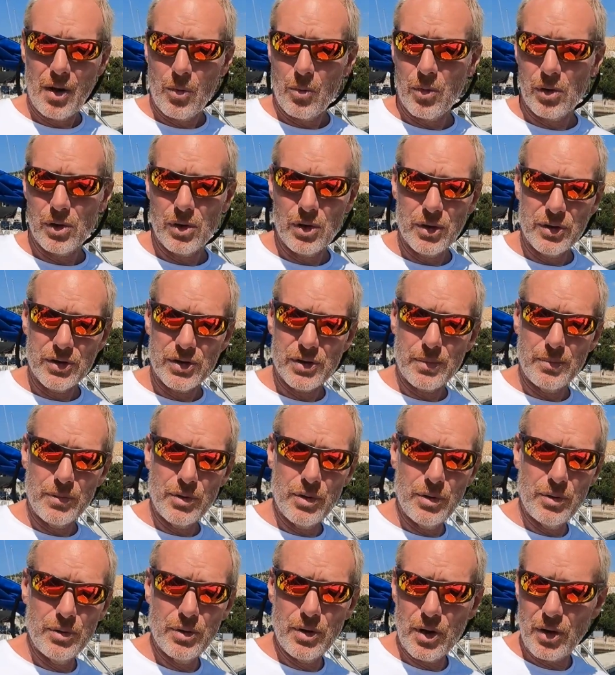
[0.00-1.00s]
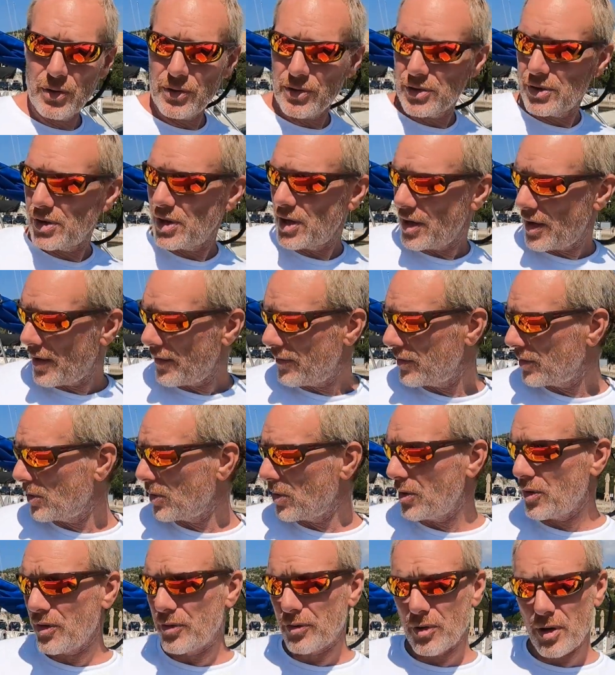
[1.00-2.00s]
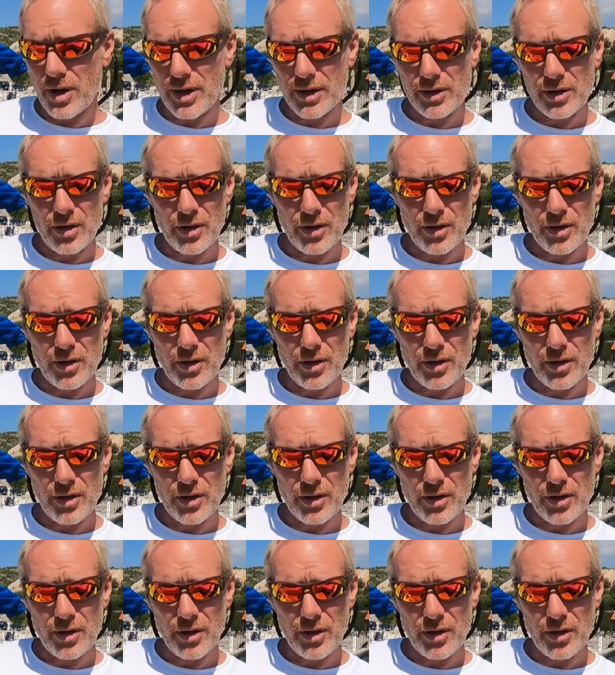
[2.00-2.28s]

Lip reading: We'll learn some new knots, have a go at throwing